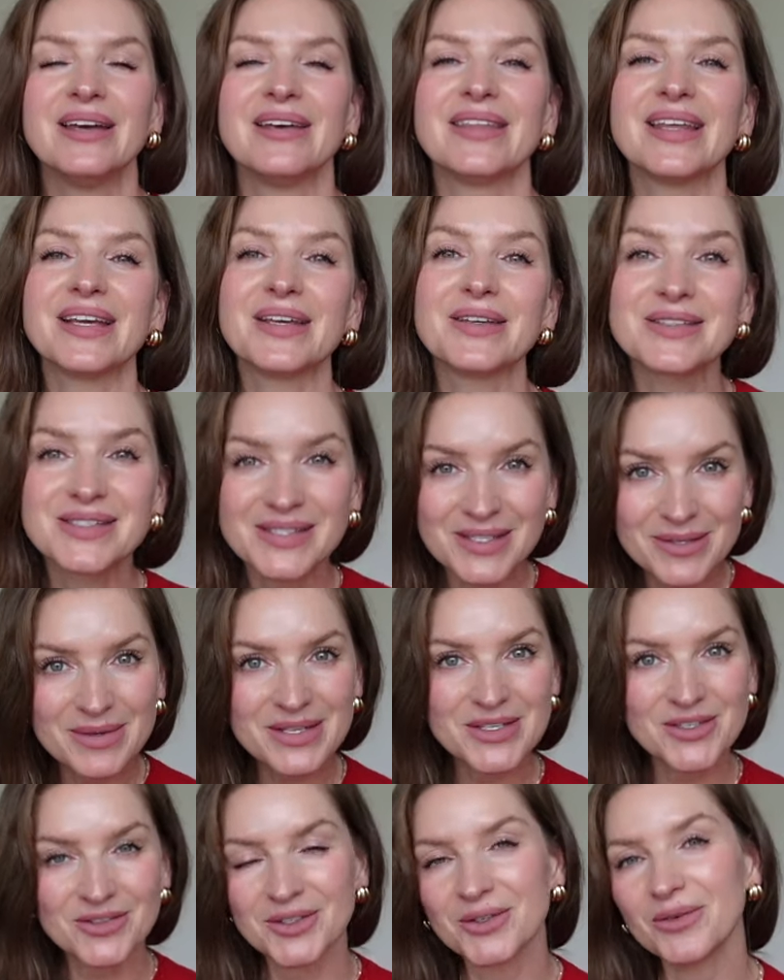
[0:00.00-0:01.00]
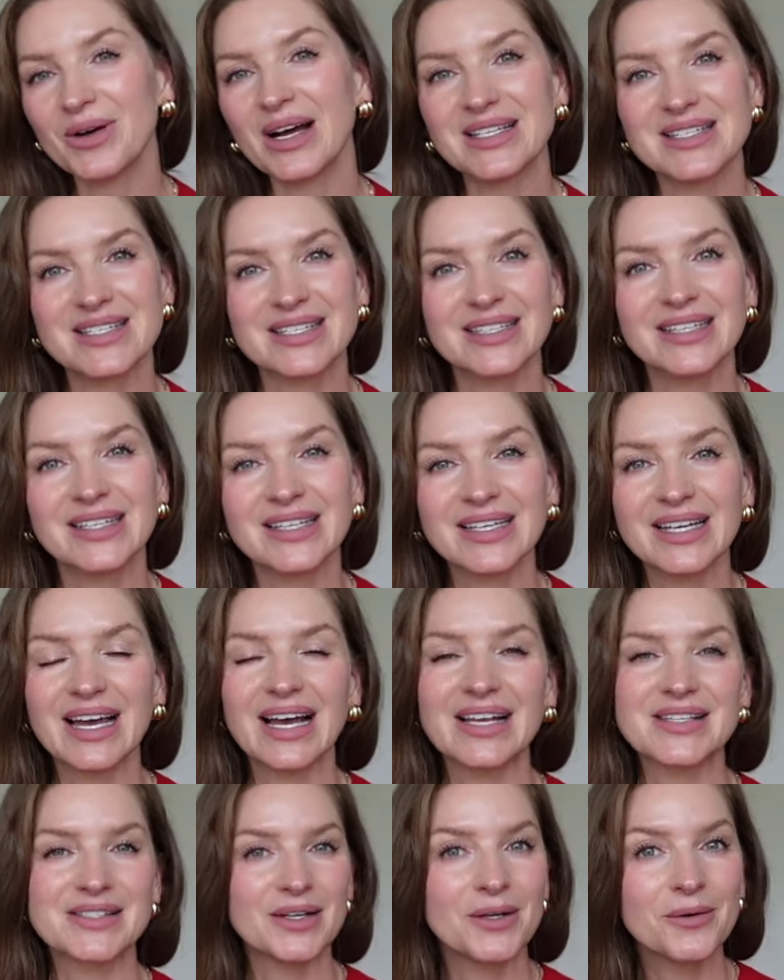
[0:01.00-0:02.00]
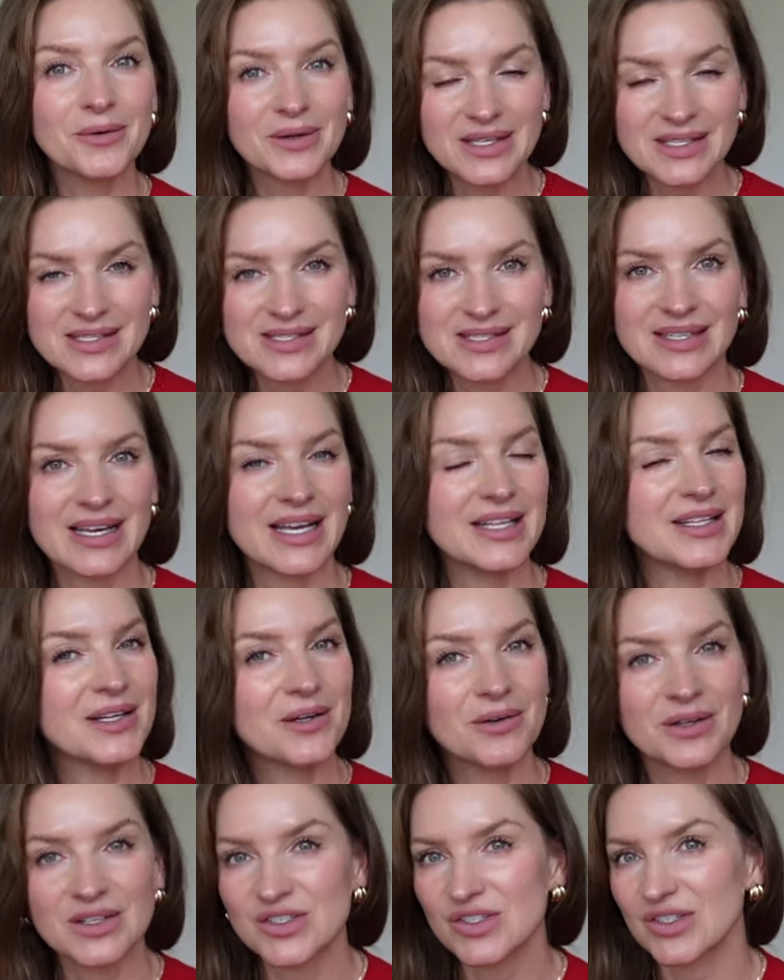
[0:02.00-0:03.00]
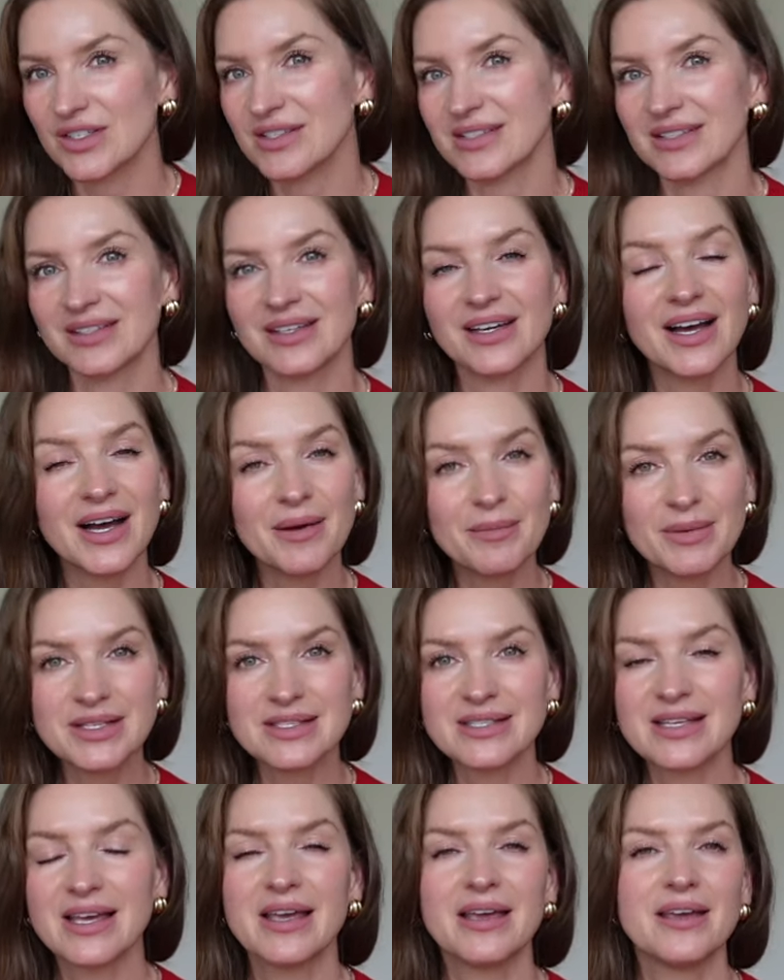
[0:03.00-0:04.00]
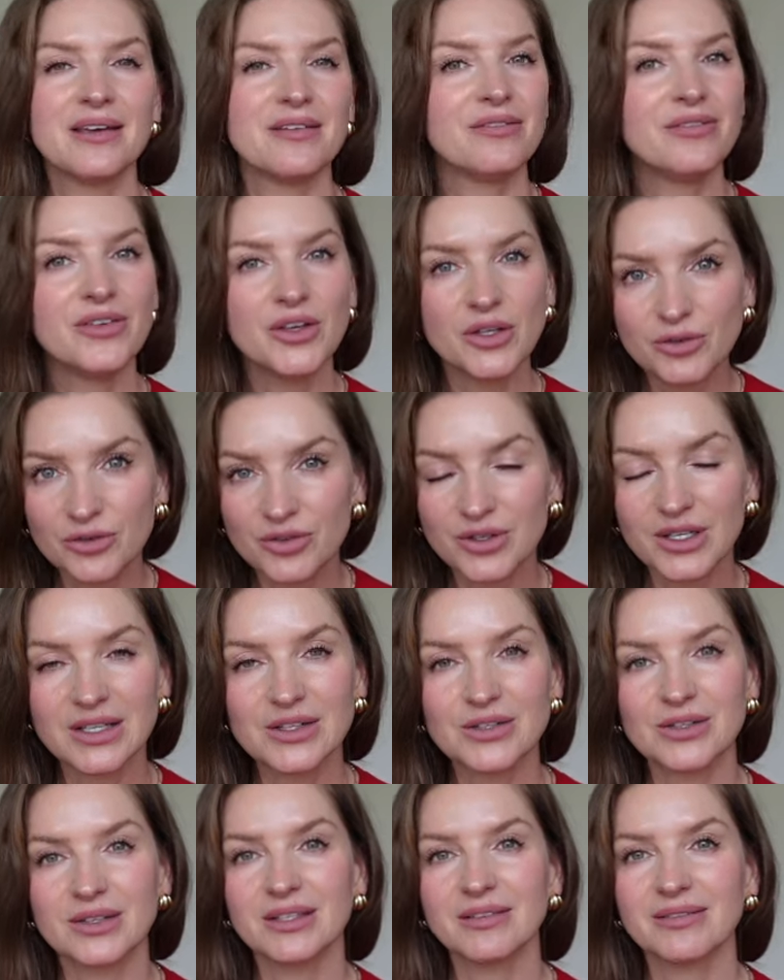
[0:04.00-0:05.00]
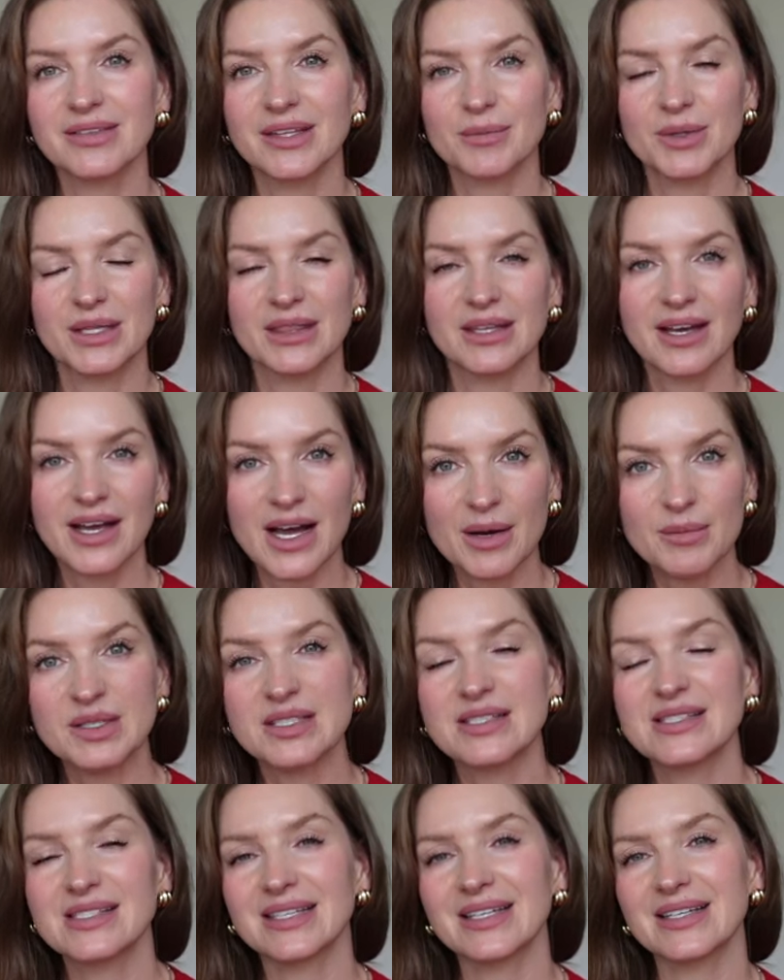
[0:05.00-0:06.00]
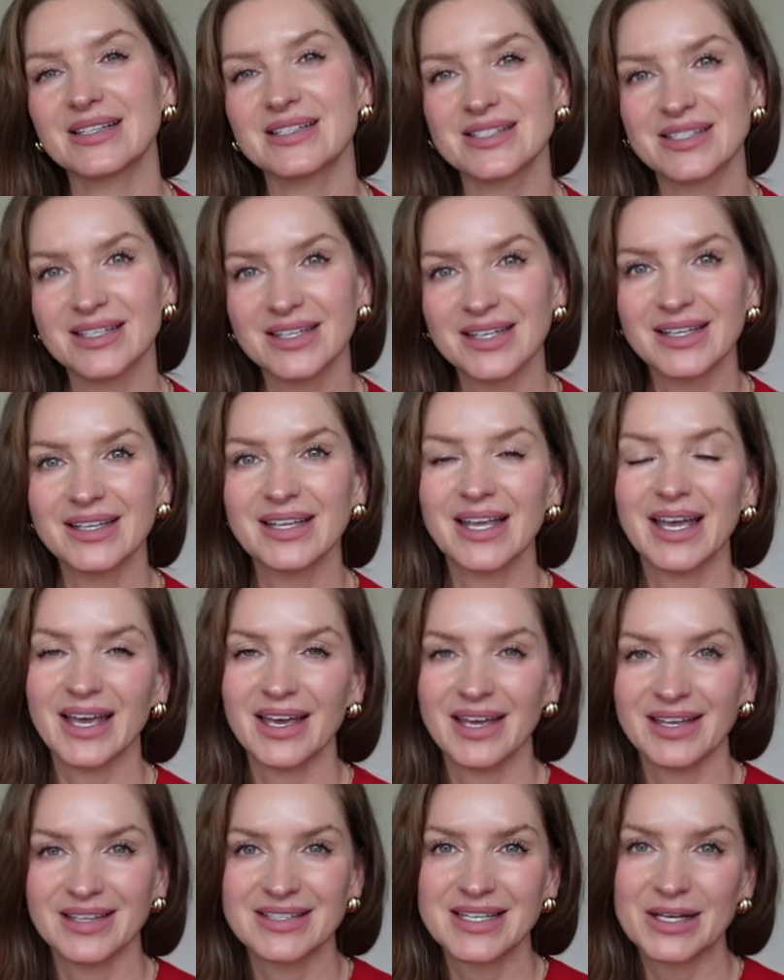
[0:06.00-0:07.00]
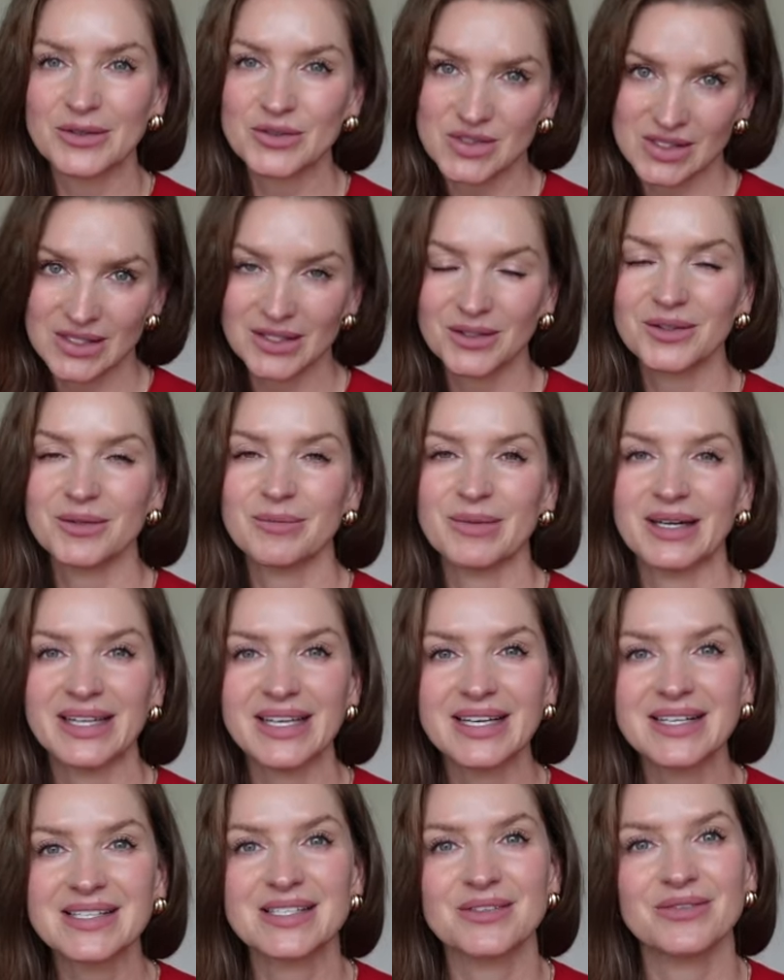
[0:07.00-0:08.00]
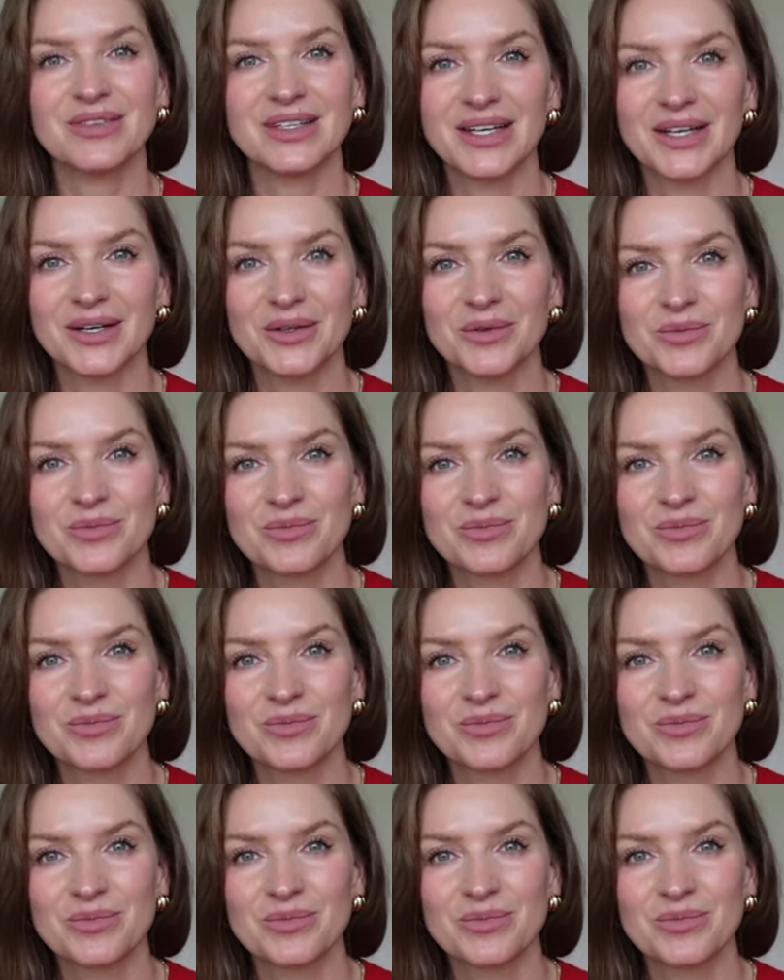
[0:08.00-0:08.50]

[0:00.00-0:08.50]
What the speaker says: Thank you so much for watching. As always, any questions, any comments, feel free to leave them in the comments section, and I'll see you in my next video.